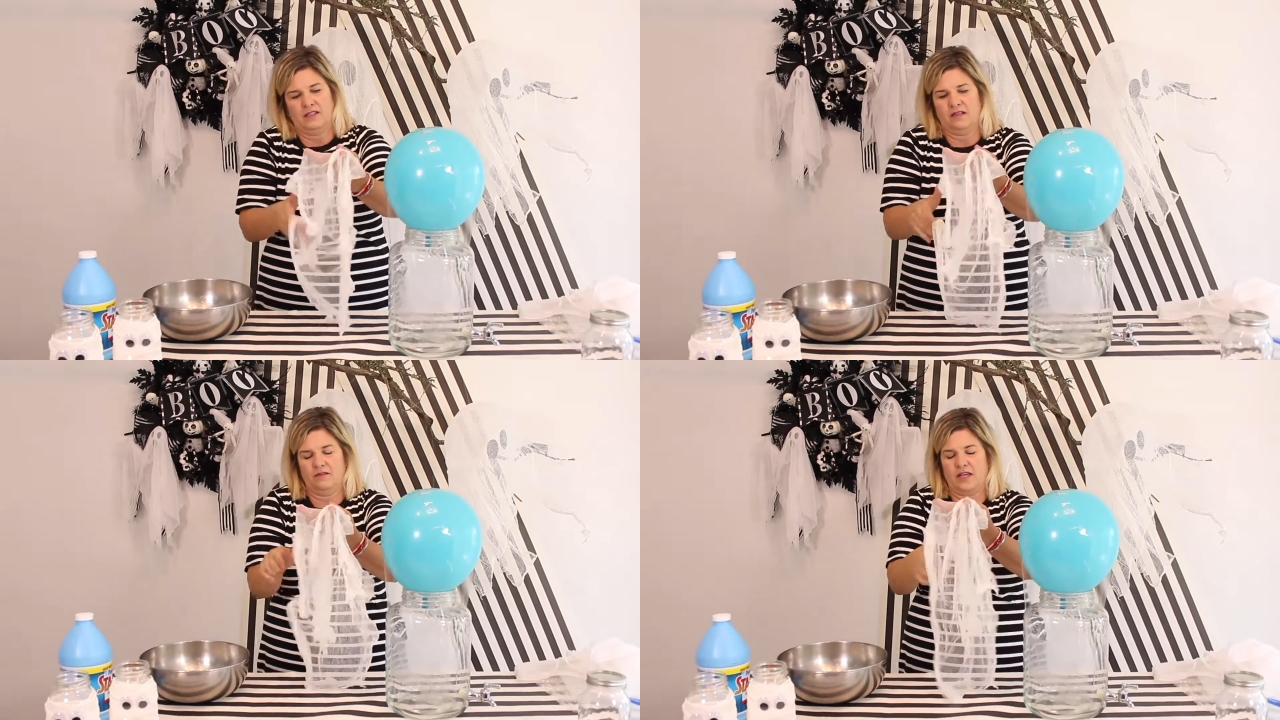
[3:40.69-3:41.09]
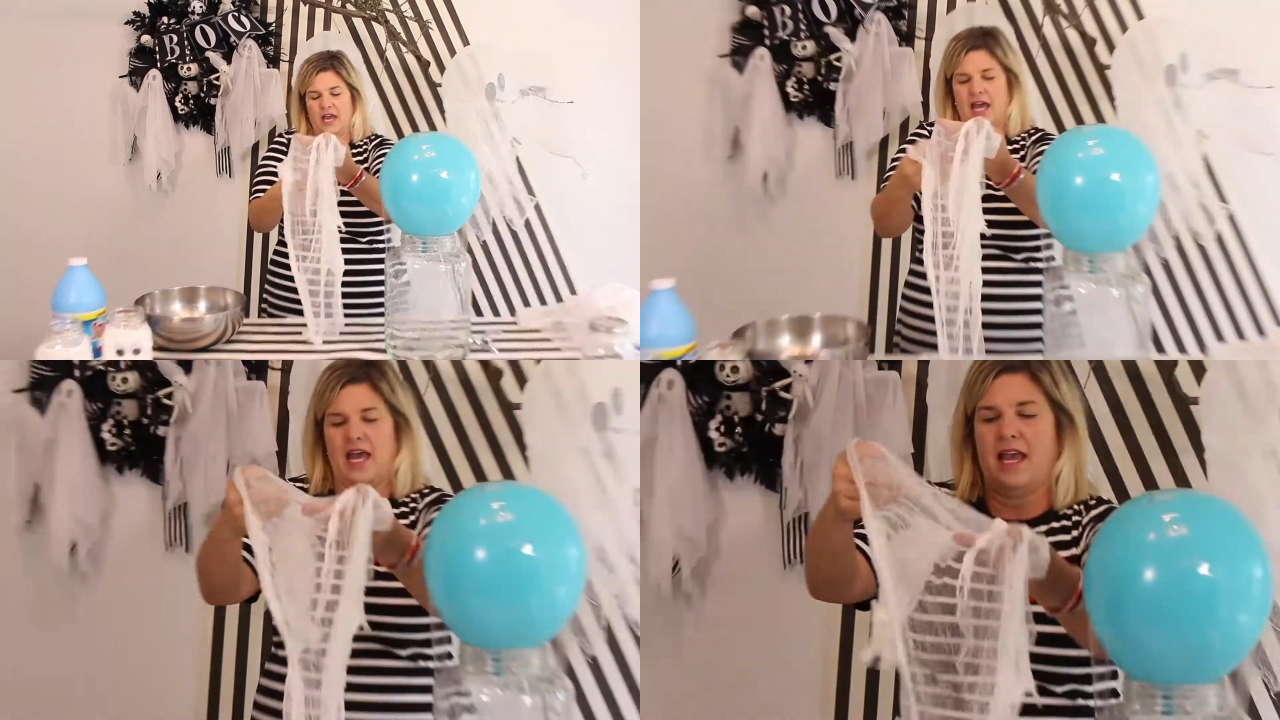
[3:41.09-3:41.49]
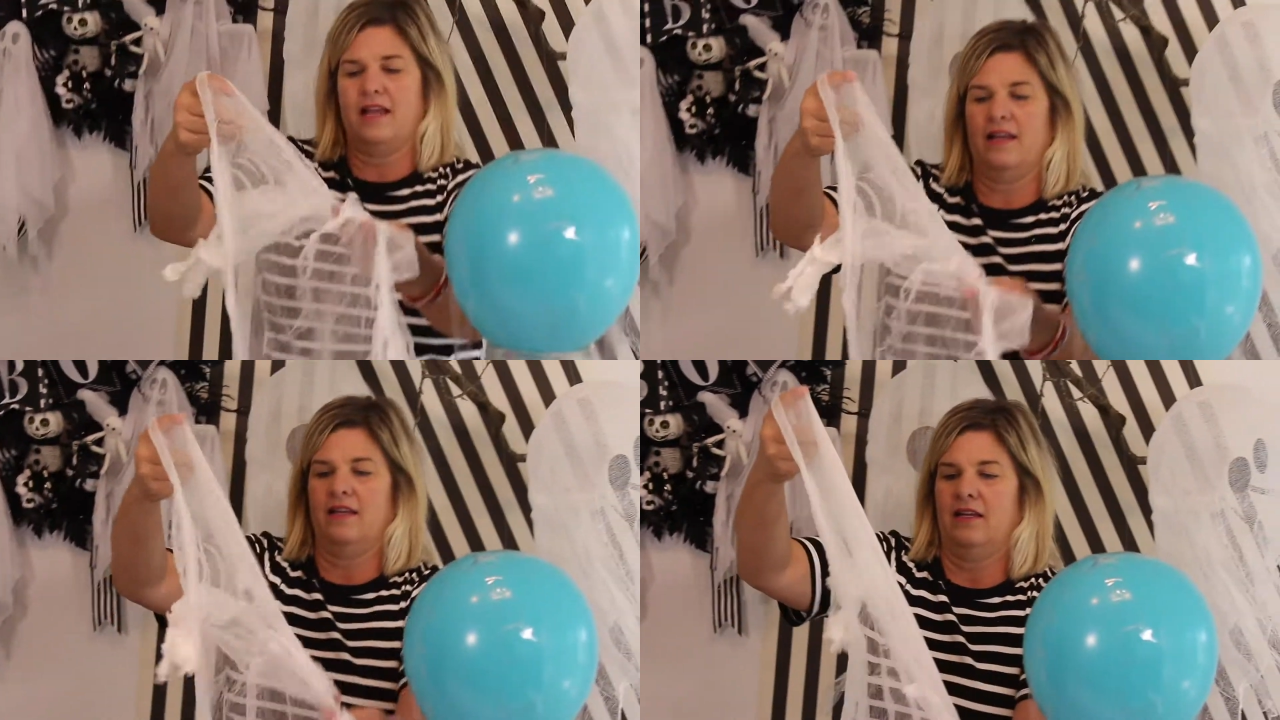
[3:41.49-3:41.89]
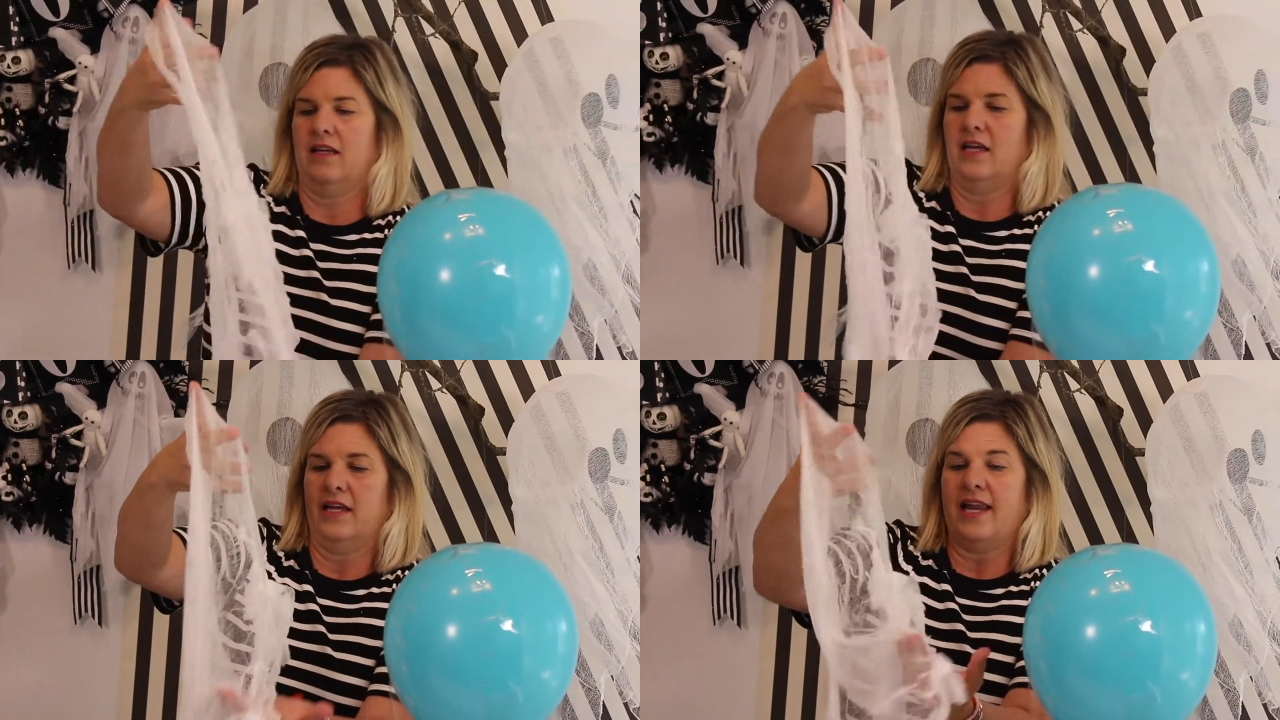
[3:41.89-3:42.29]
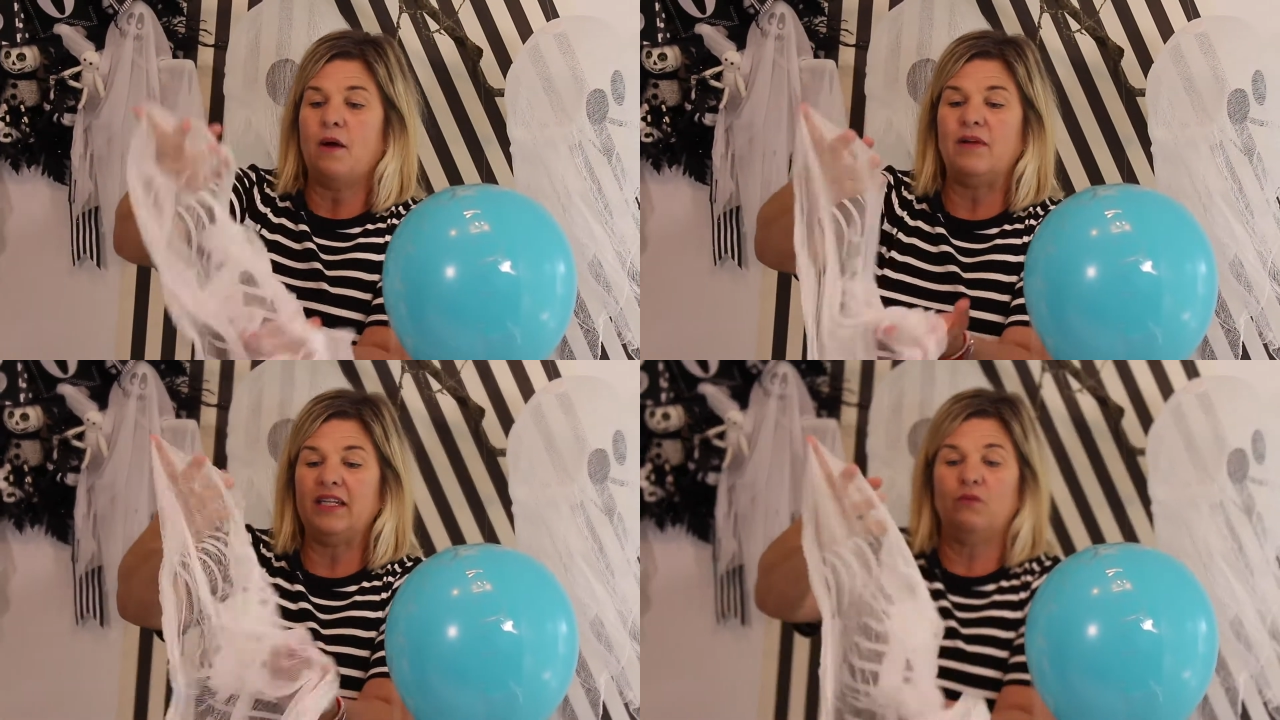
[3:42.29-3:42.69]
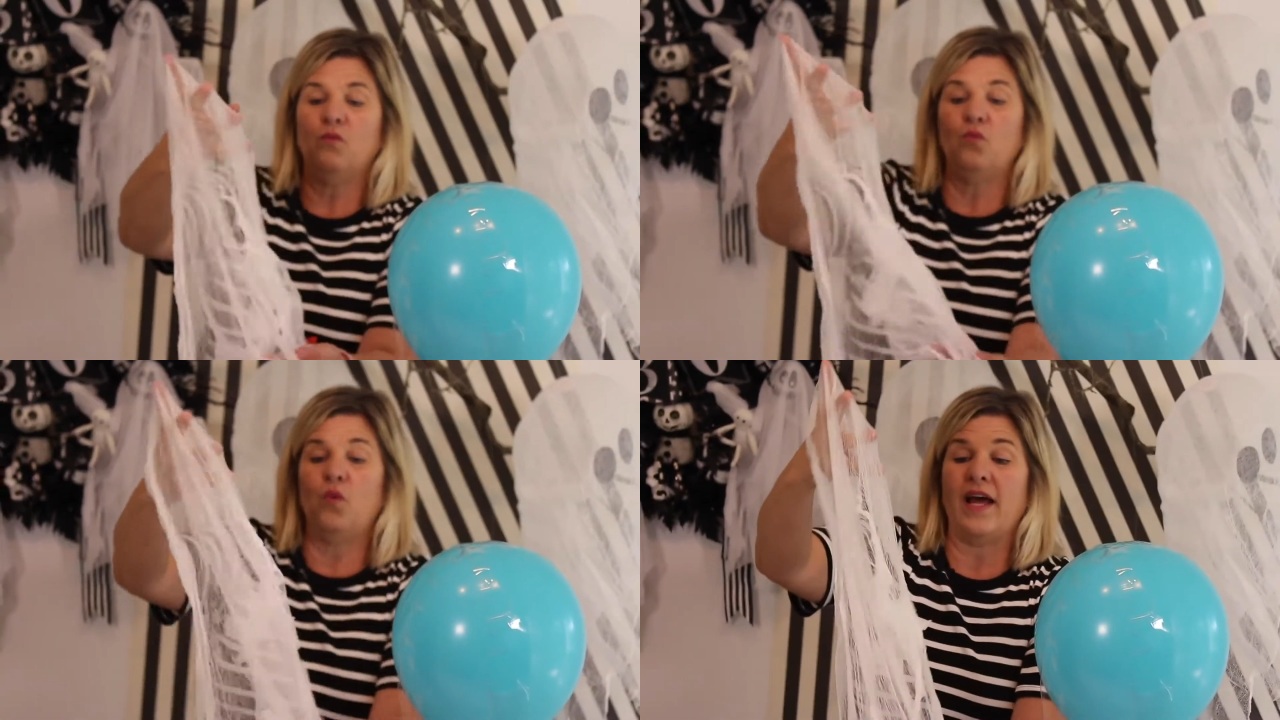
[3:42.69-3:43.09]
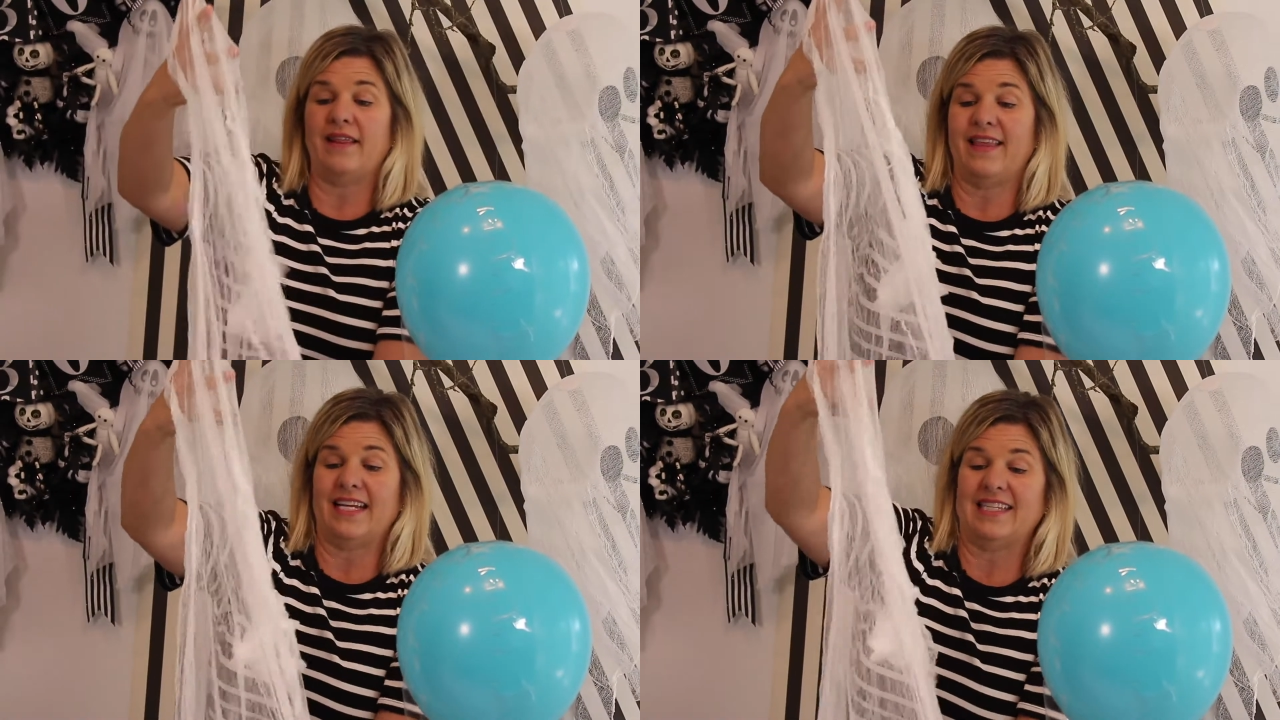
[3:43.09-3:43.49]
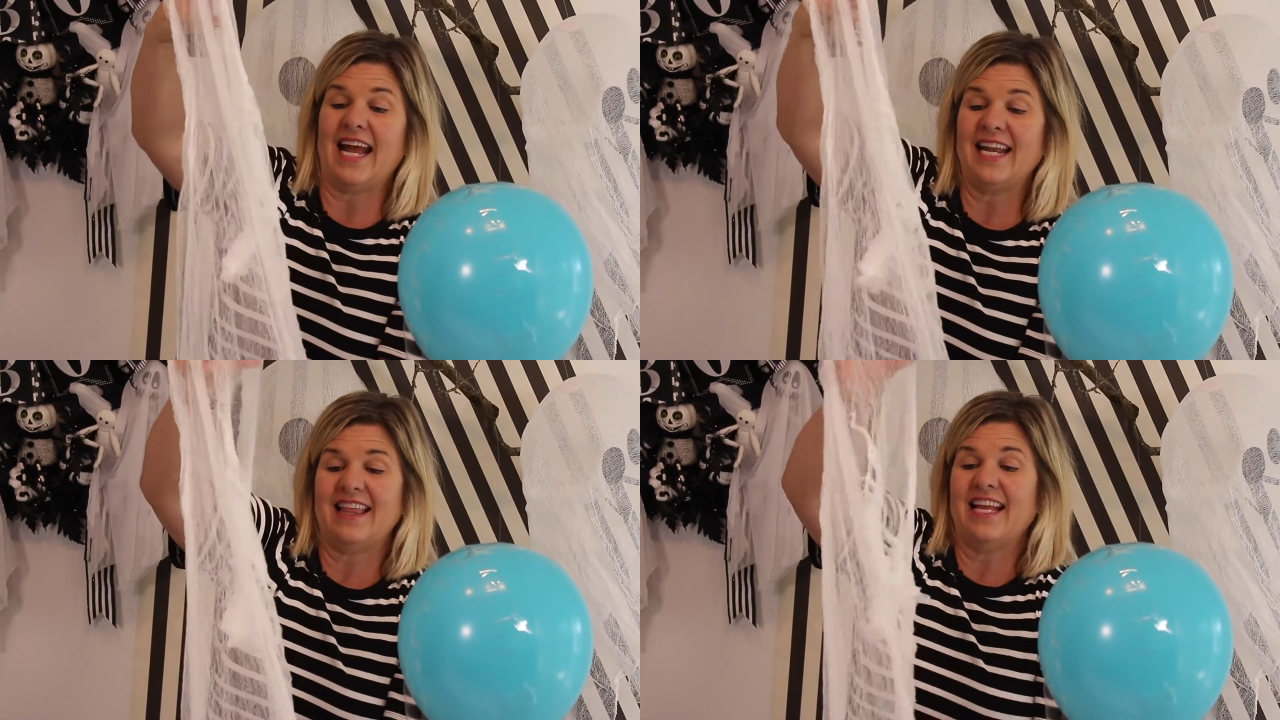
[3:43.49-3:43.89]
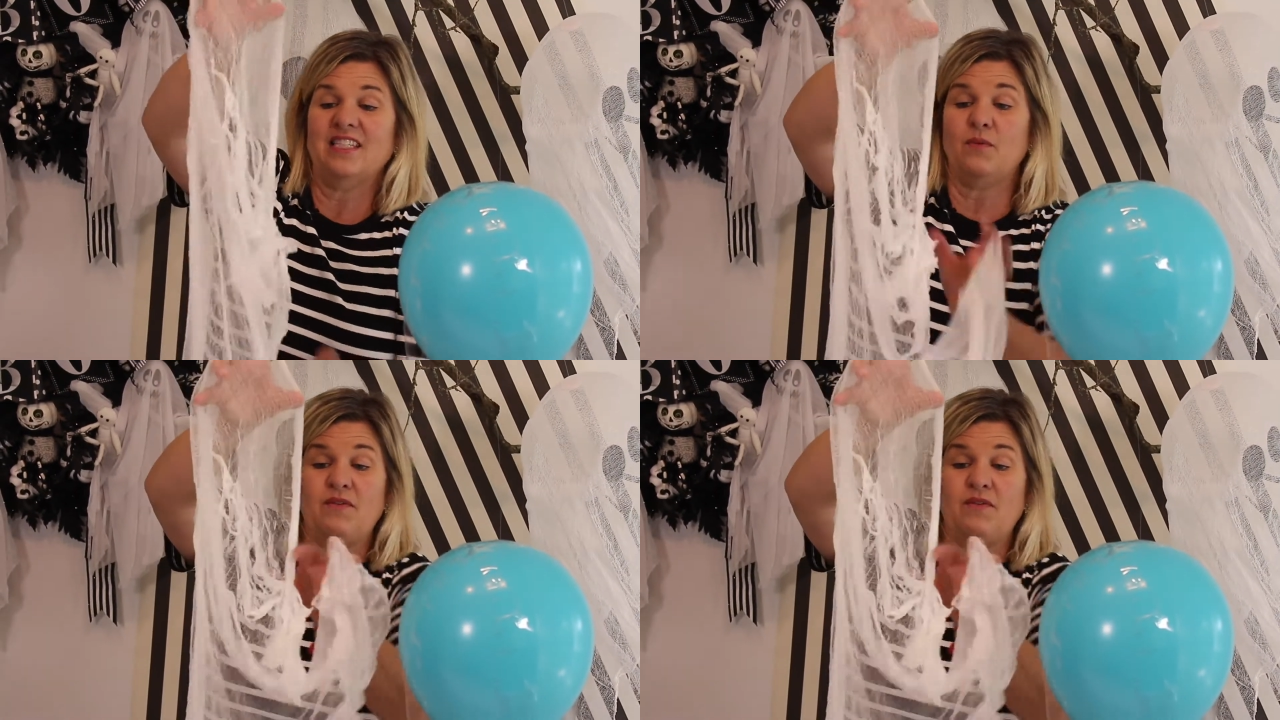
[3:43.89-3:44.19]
Okay, now what the exciting thing is,